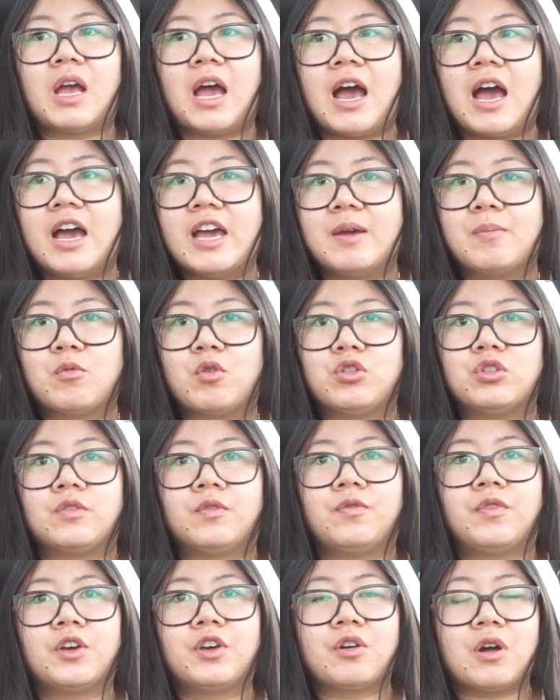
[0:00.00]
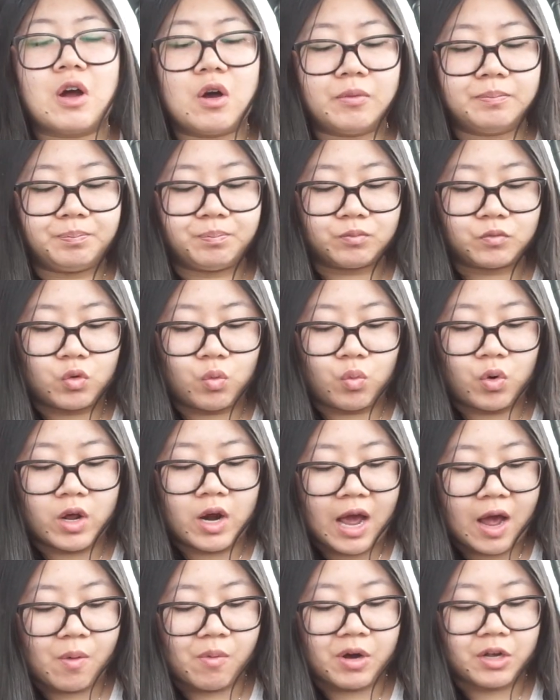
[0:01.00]
I am going to figure out what
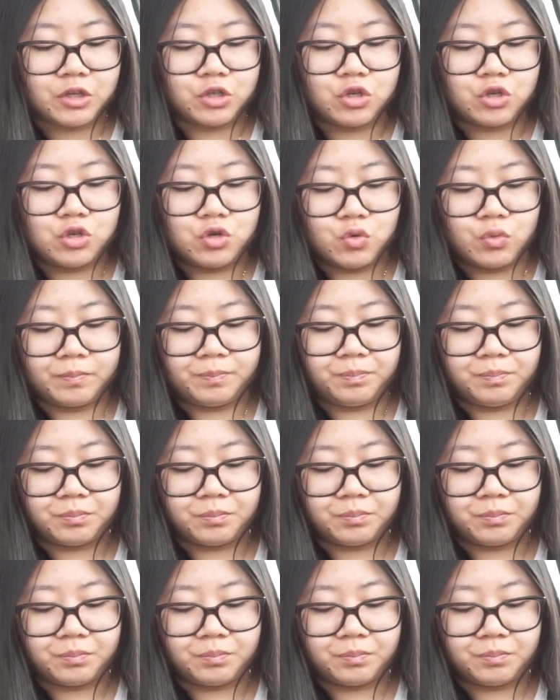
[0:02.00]
I want to do